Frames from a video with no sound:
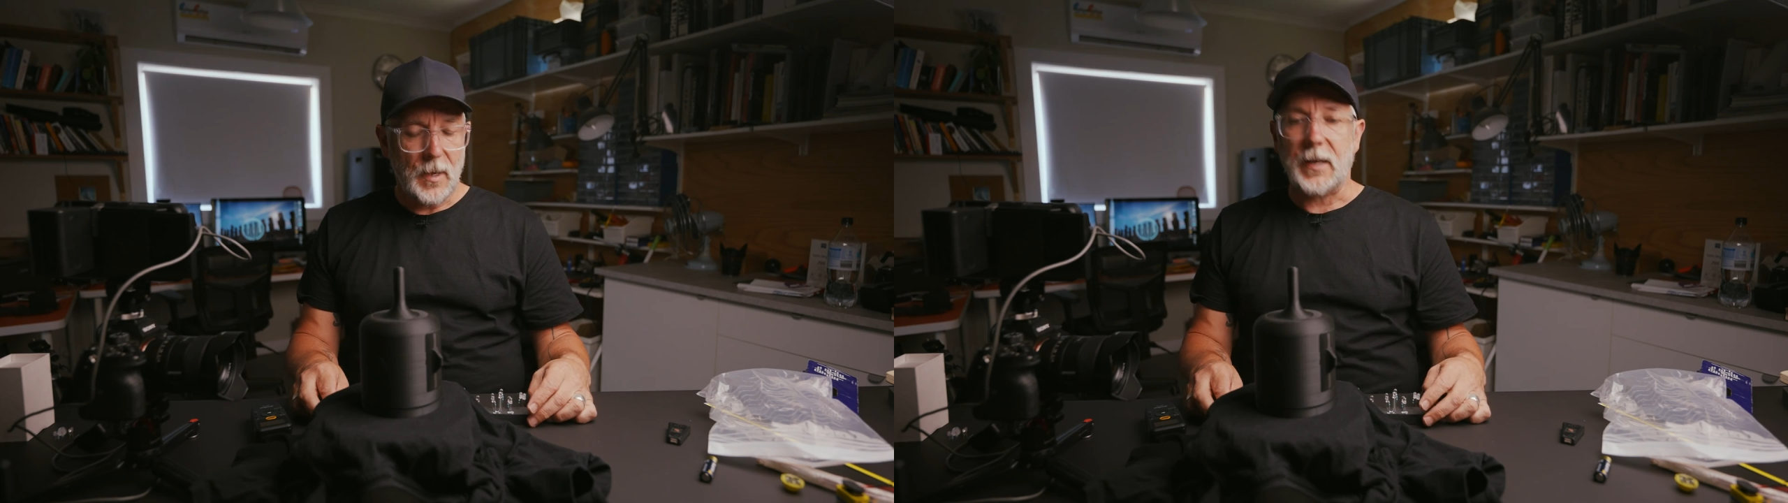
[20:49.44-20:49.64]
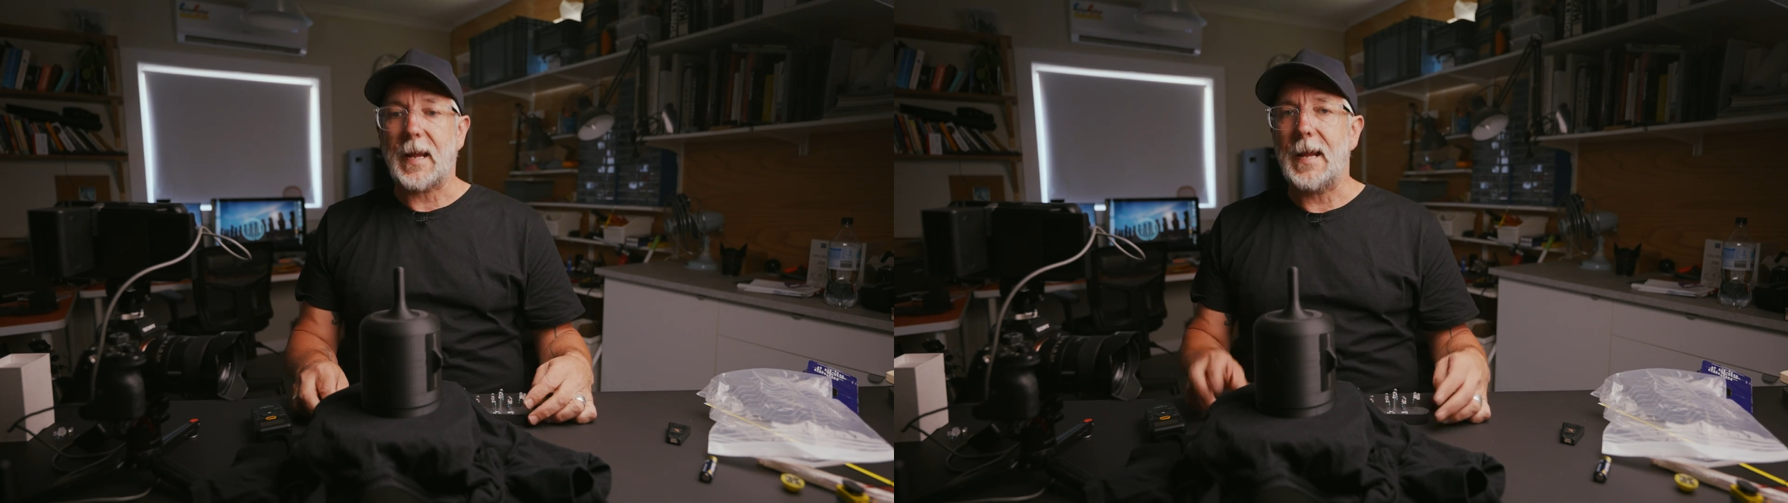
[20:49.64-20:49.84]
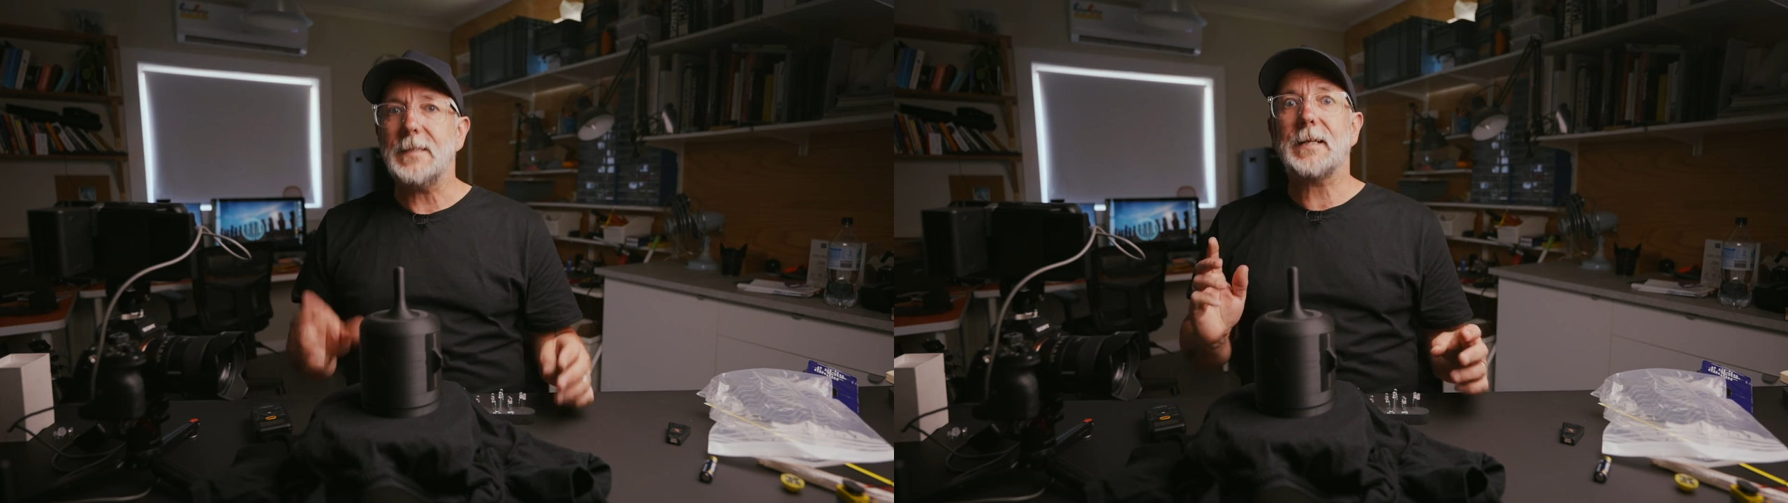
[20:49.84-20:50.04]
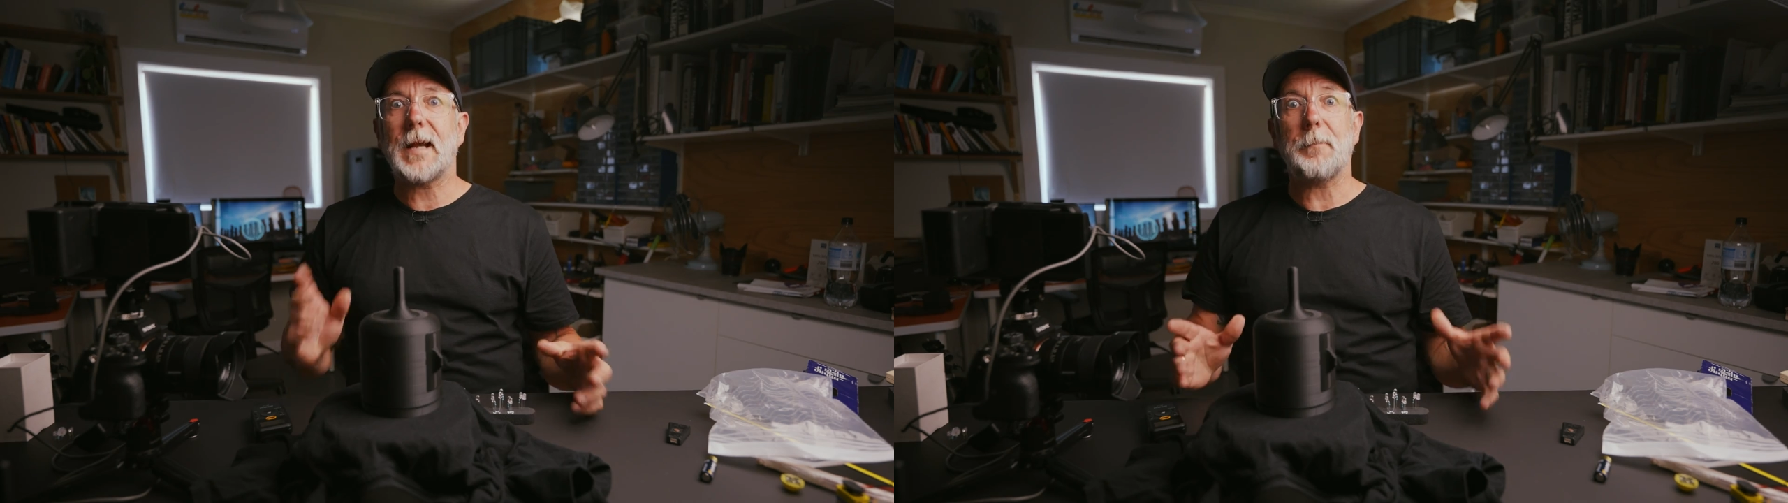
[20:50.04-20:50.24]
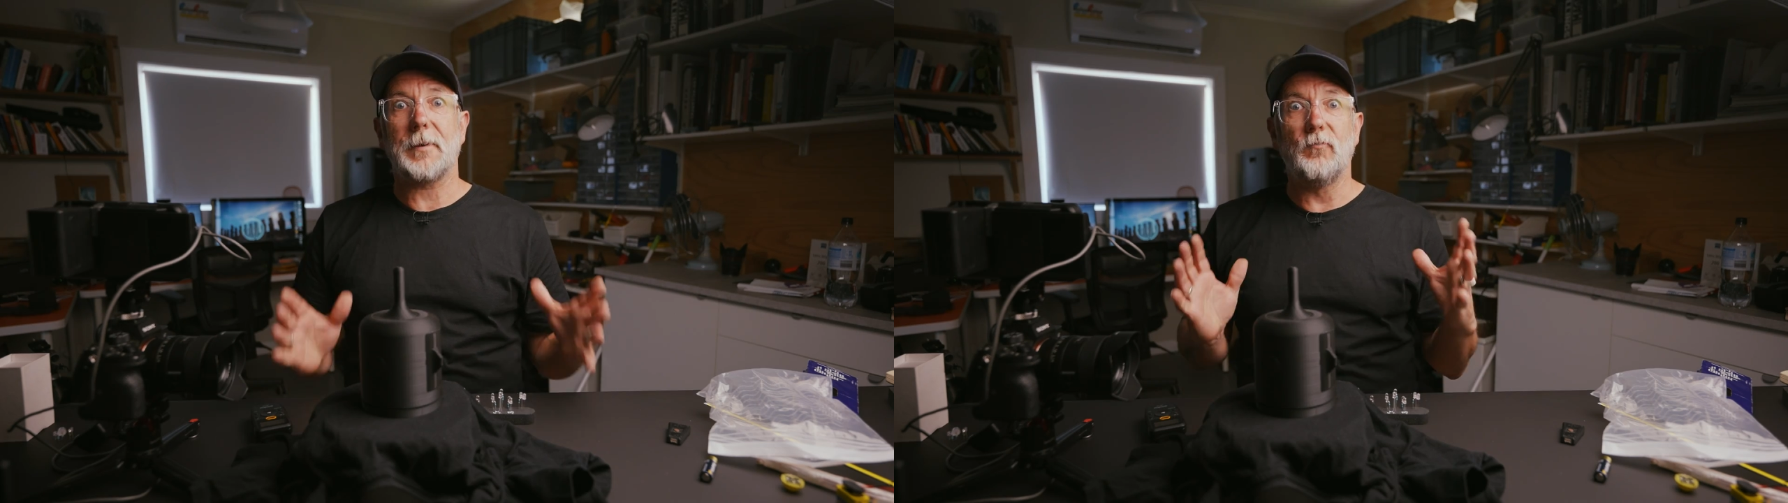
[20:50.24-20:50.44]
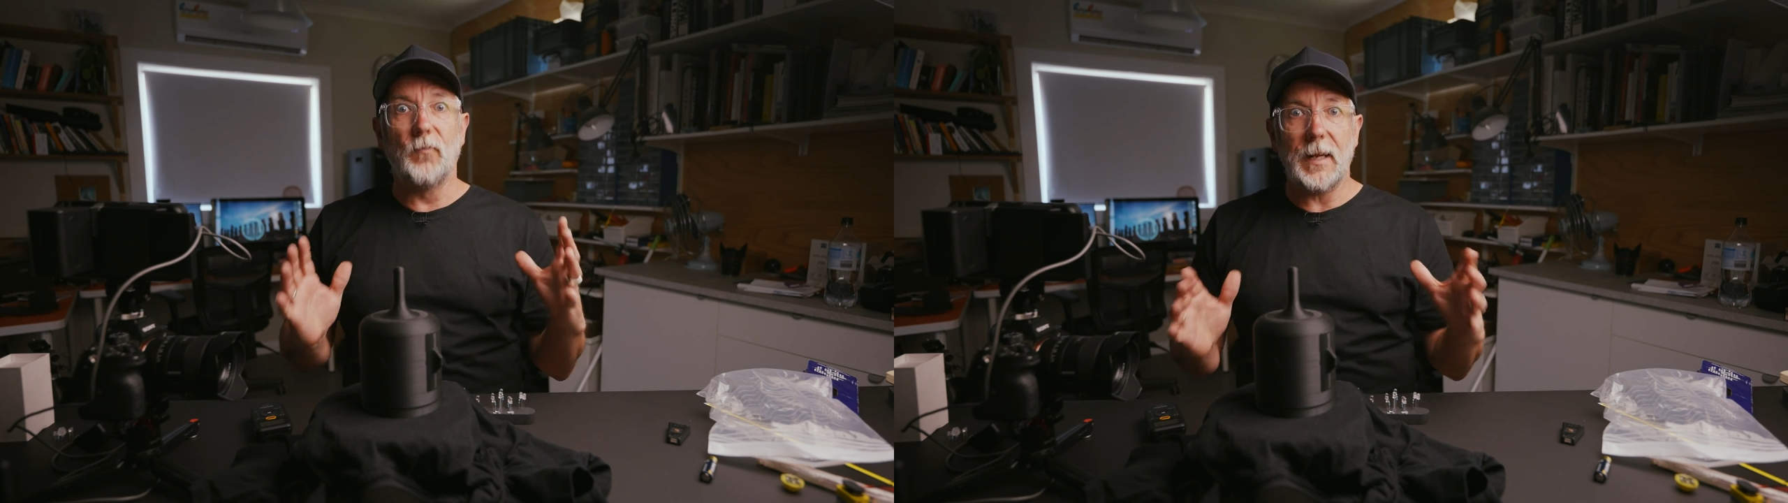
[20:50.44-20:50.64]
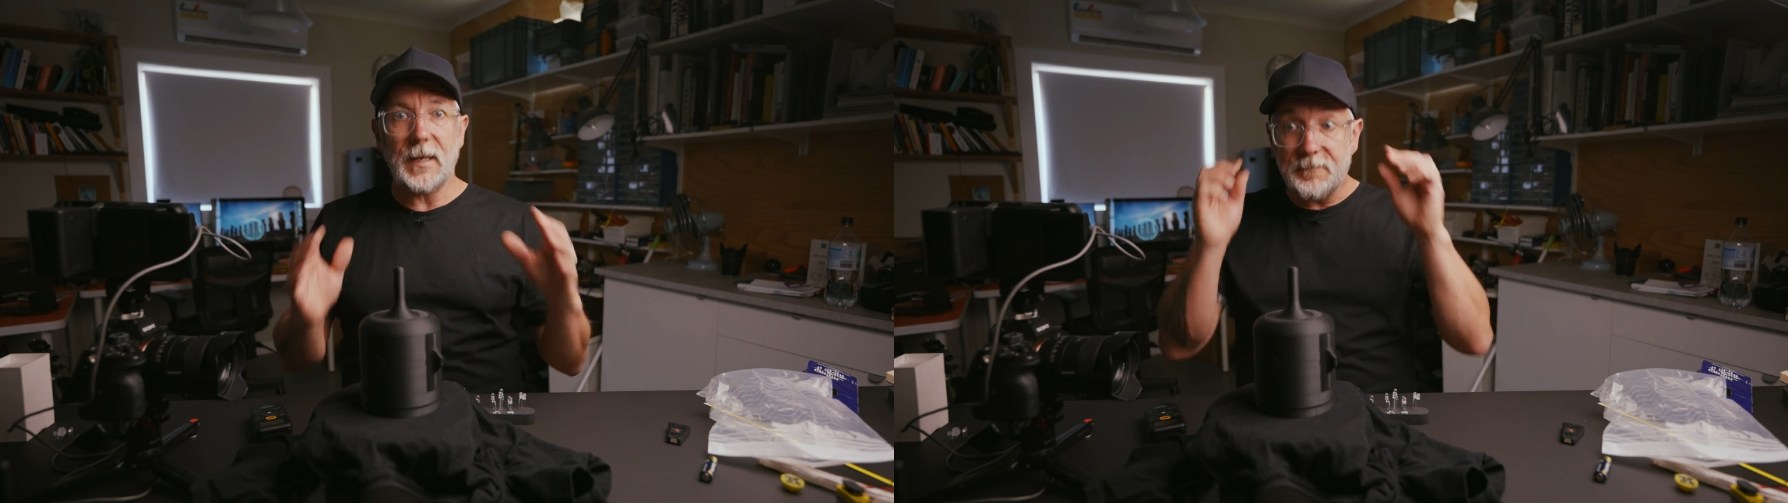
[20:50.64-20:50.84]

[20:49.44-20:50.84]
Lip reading: Okay, here's a couple of really